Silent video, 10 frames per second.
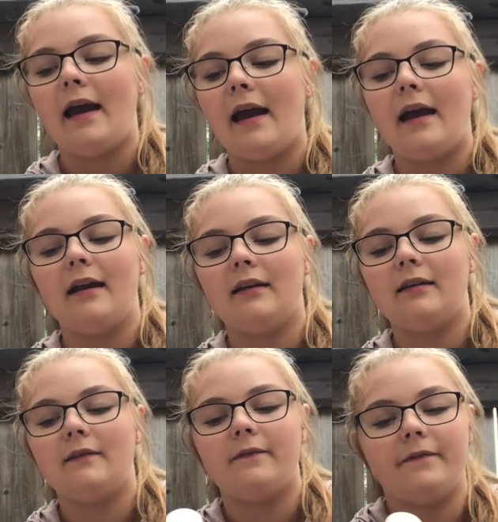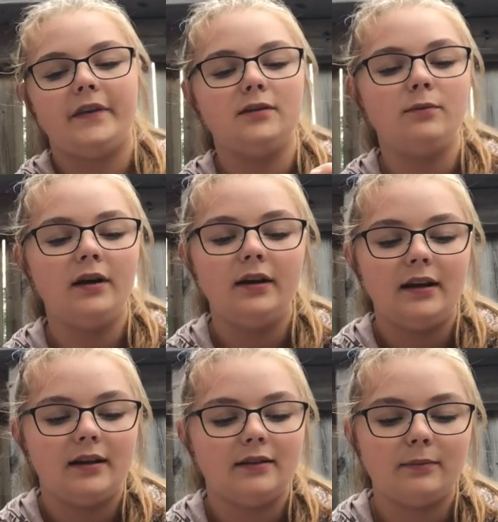and this one
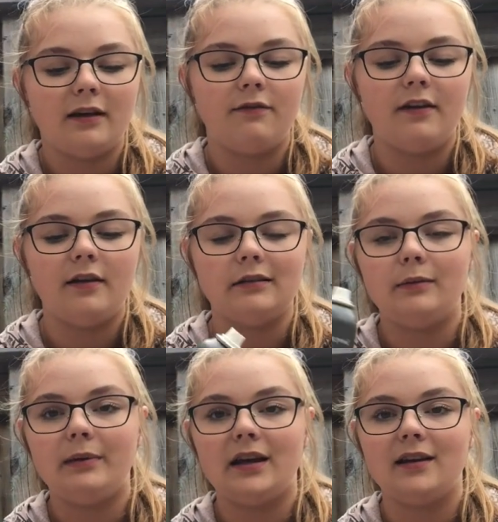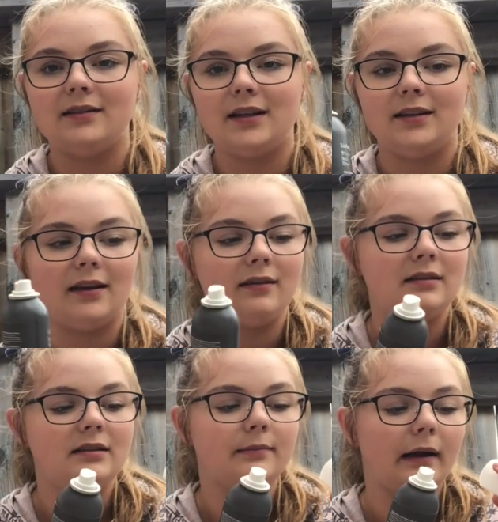is my favorite because it
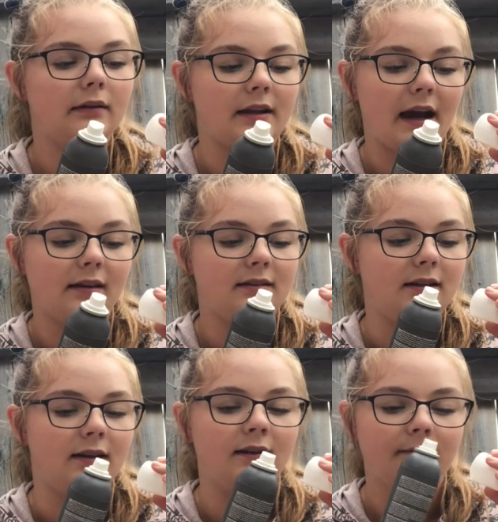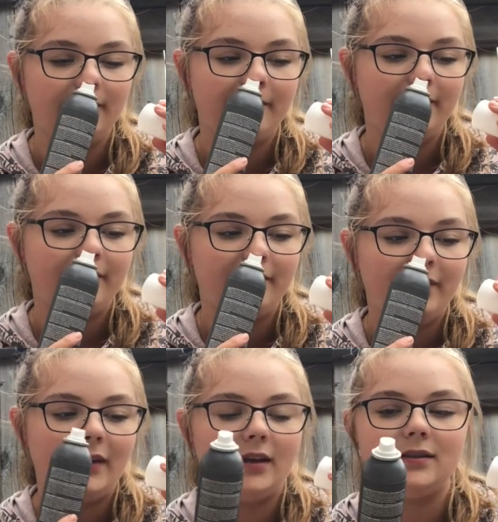doesn't smell nasty
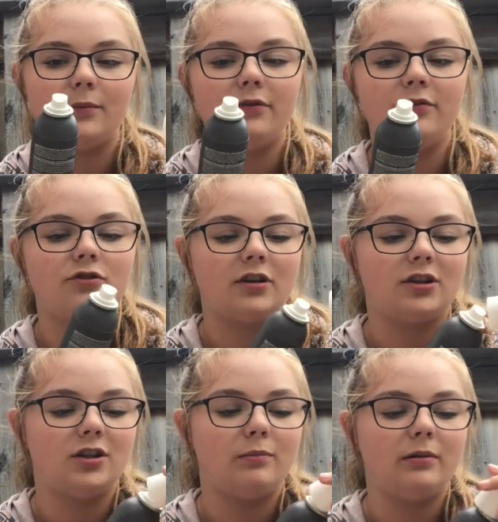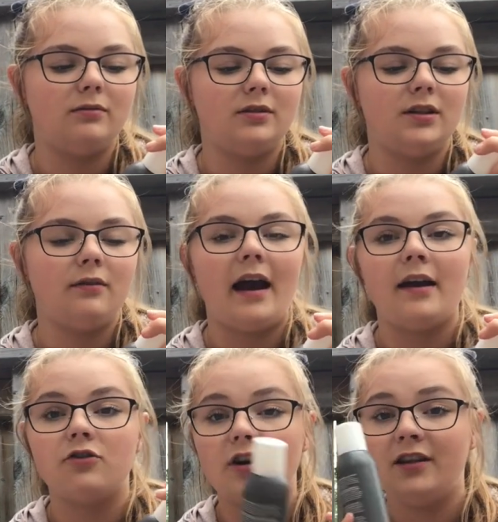like some of the dry shampoos do. I
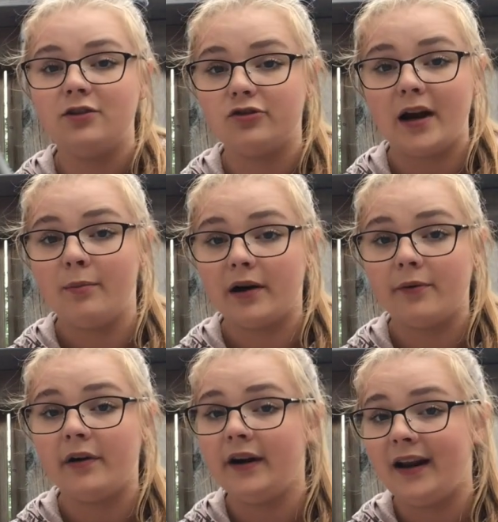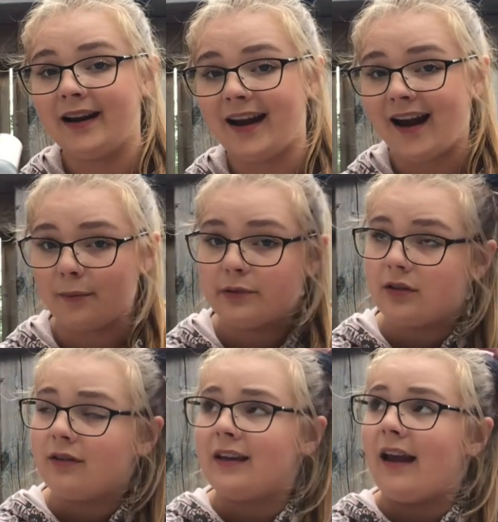tried the Dry Bar one and I
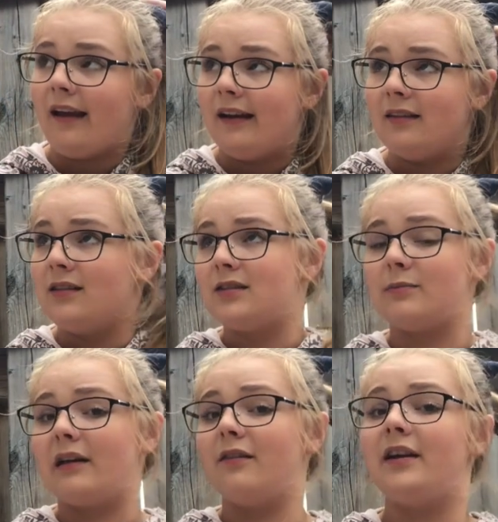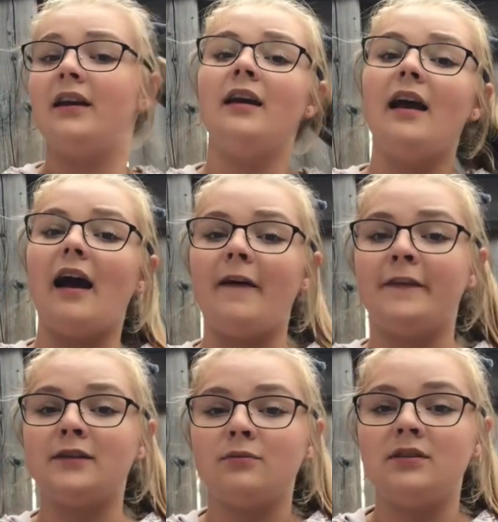absolutely hated the smell of it, and
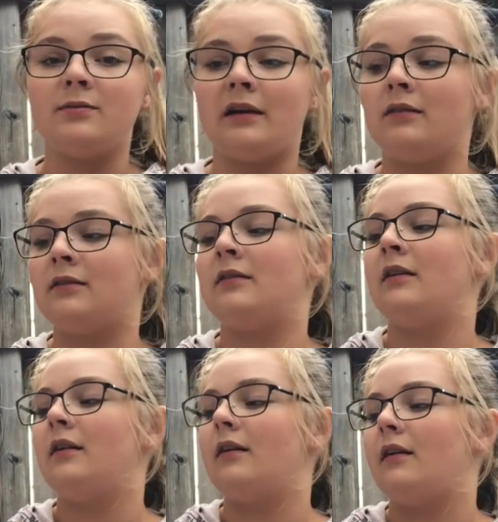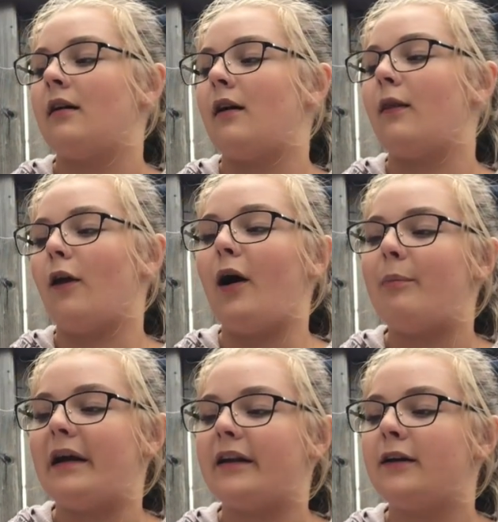this one smells a lot
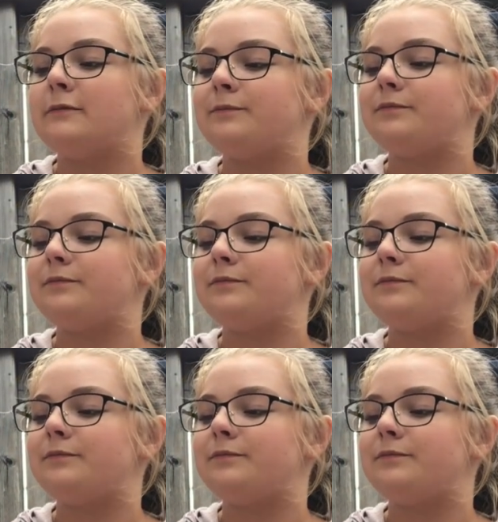better,